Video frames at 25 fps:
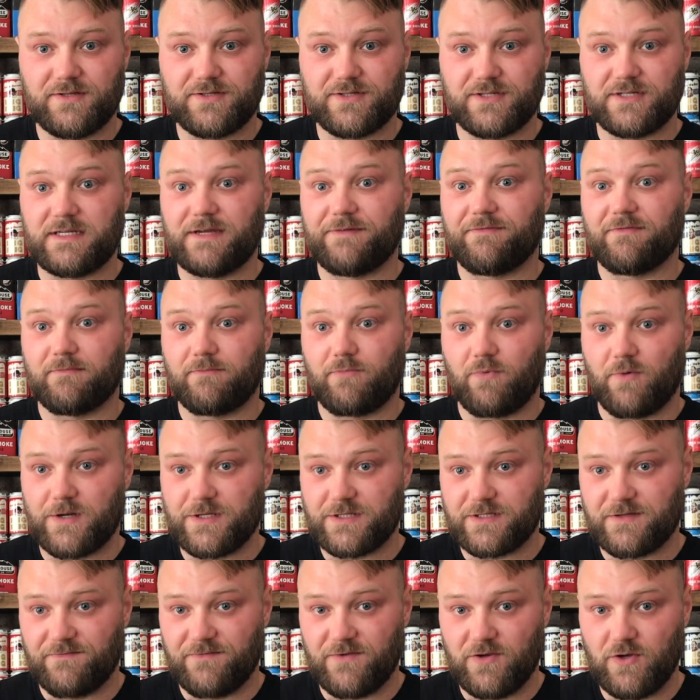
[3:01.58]
and different
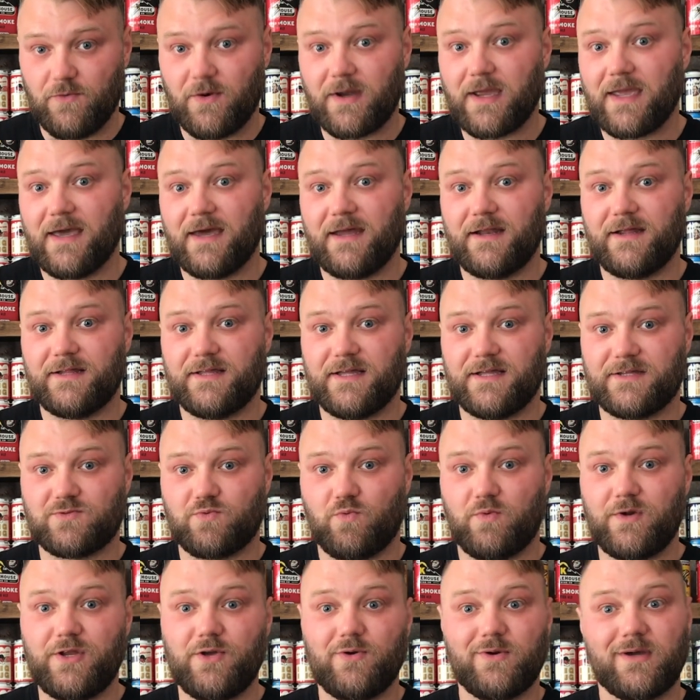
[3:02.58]
points of view. Again, it's
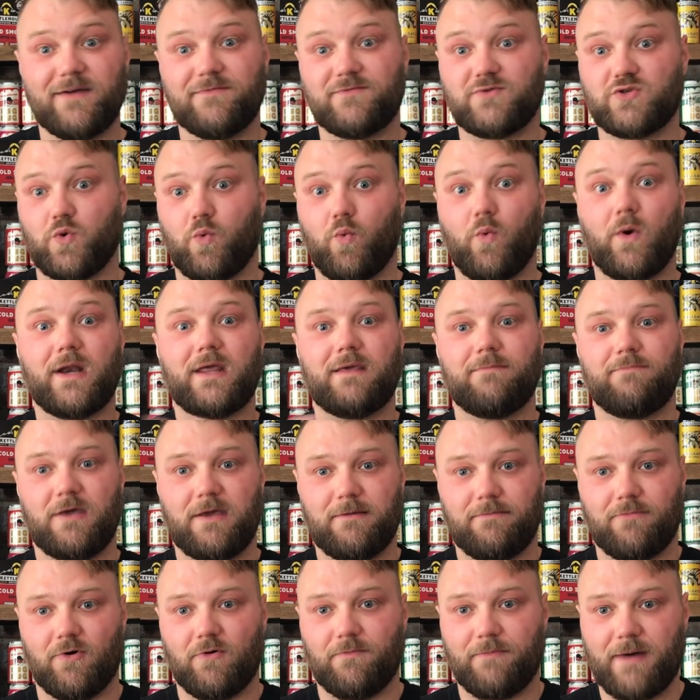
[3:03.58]
when you give 20
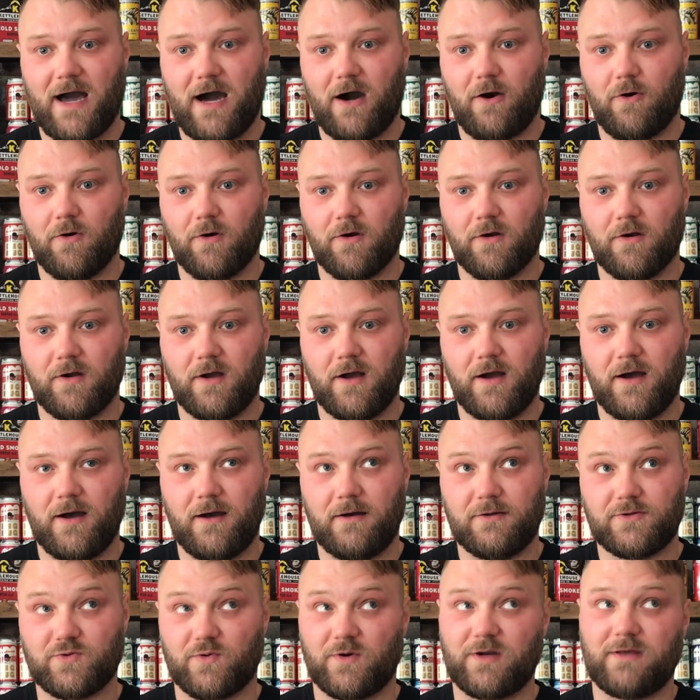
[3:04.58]
people
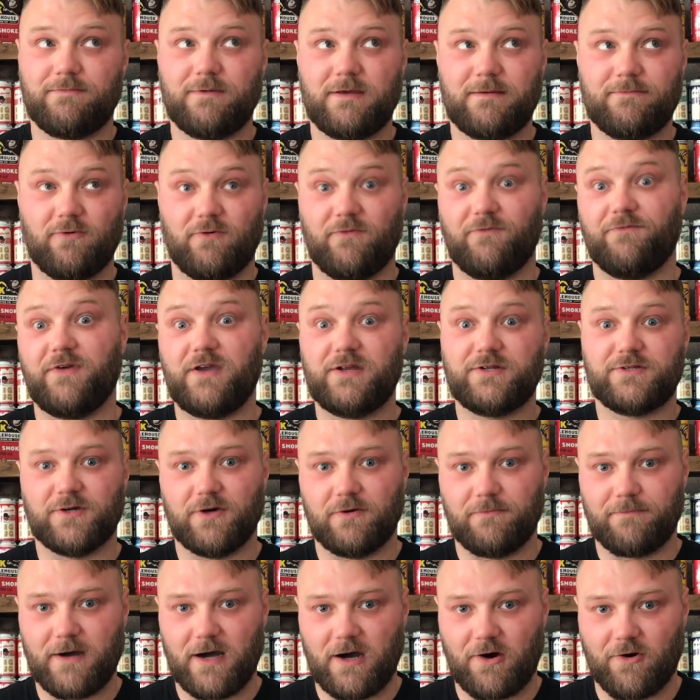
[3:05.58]
veto
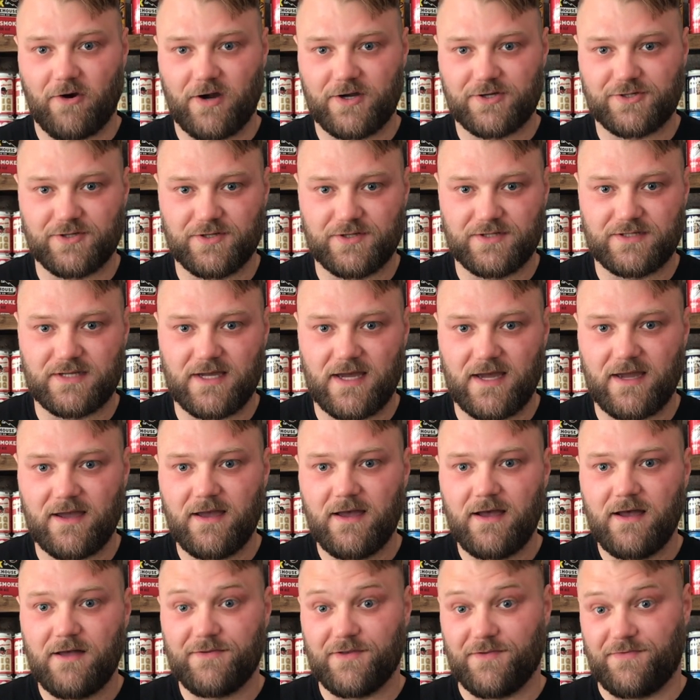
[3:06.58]
power, I should say,
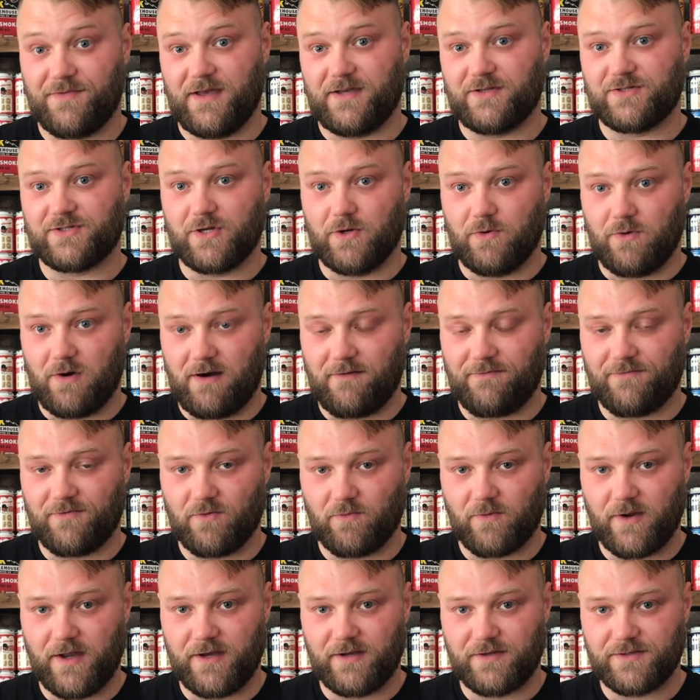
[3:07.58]
that things go off the
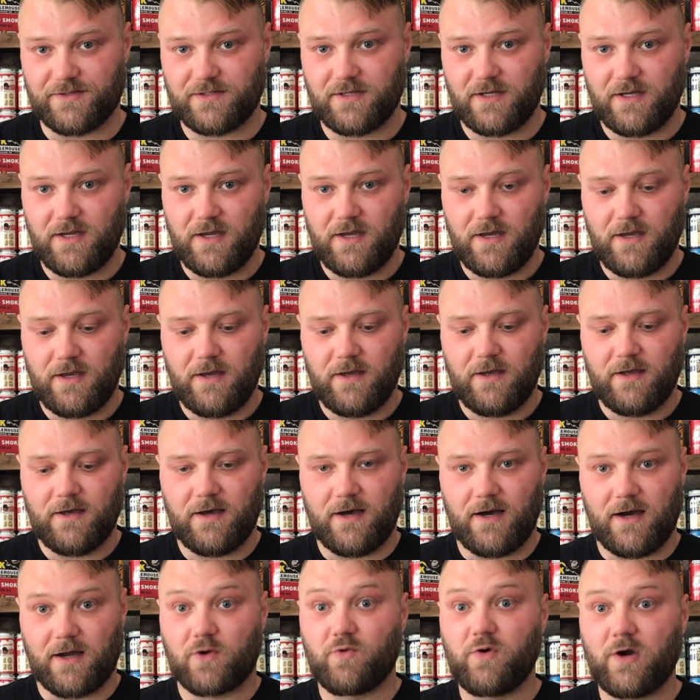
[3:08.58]
rails.
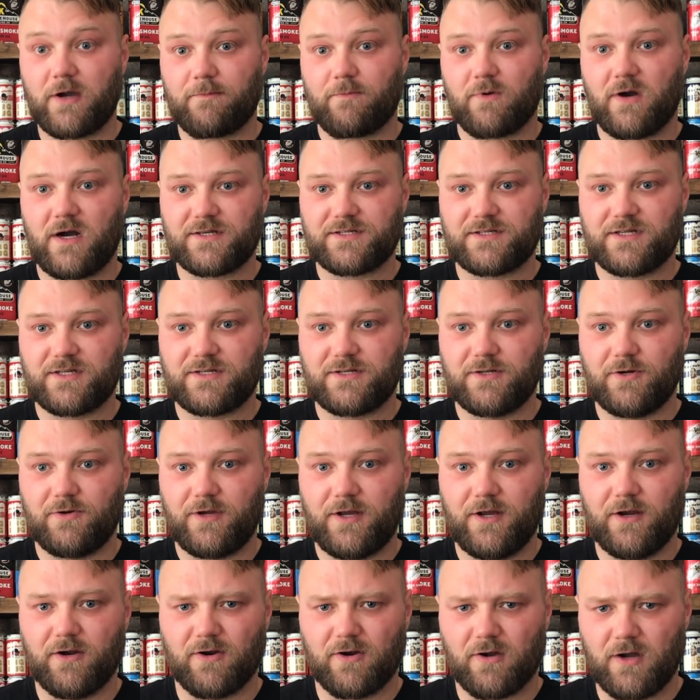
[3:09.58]
Quick process note
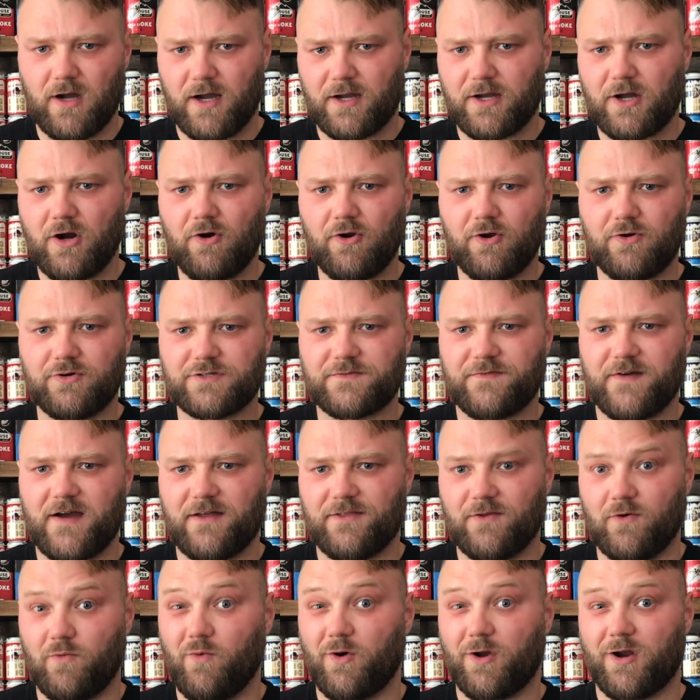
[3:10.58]
here, CODO has found
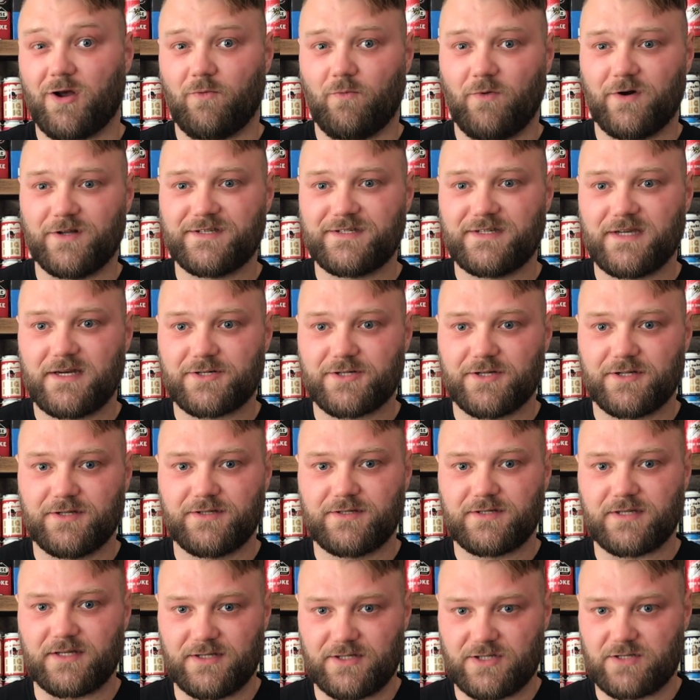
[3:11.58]
that one-on-one
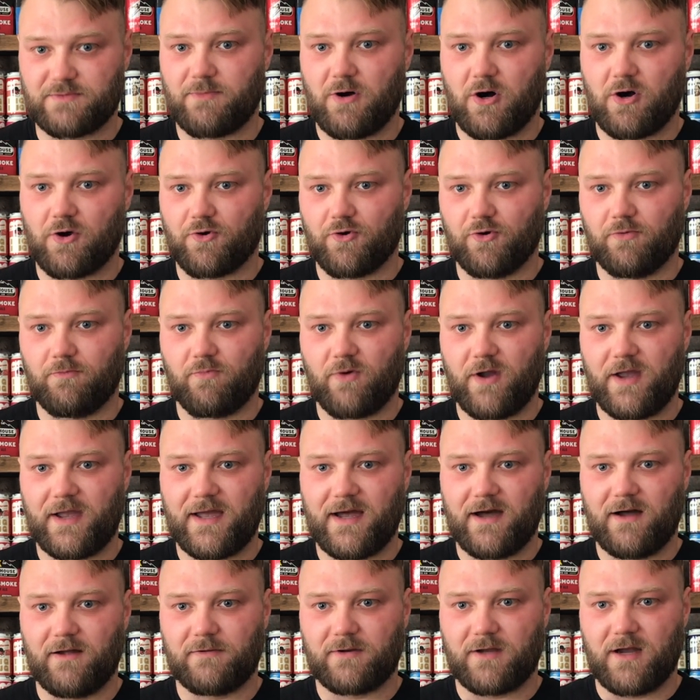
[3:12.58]
sessions and small group
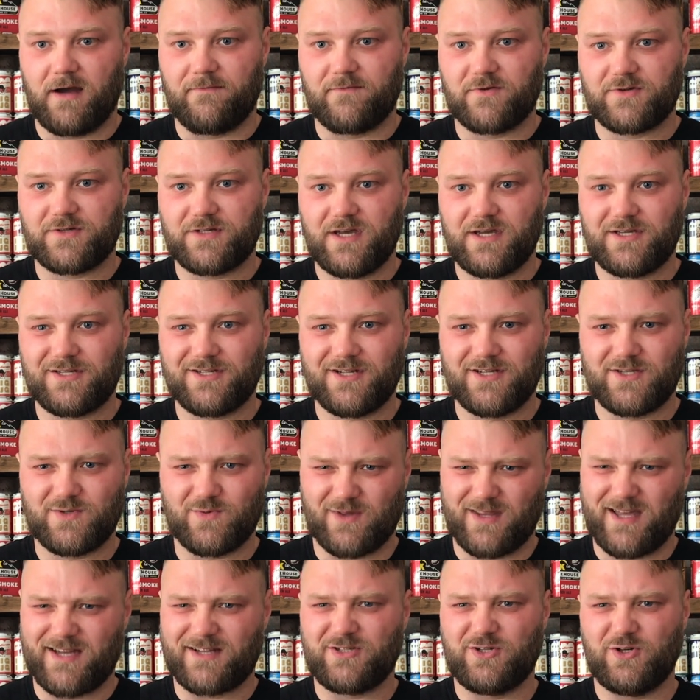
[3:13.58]
breakout conversations
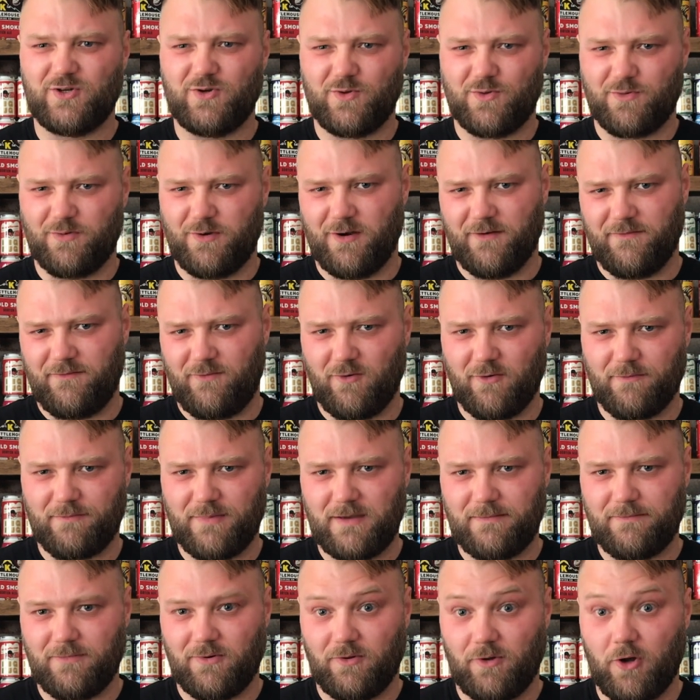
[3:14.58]
with like 2, 3, or 4
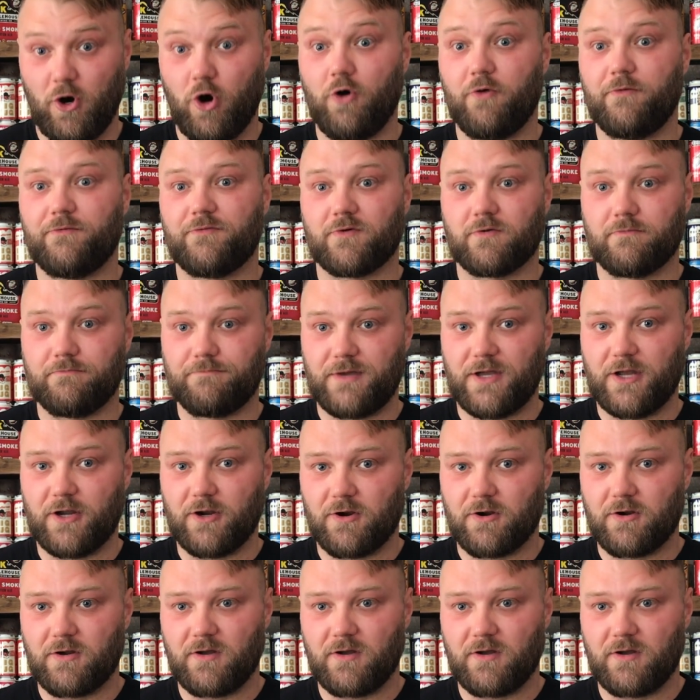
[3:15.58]
people over beer,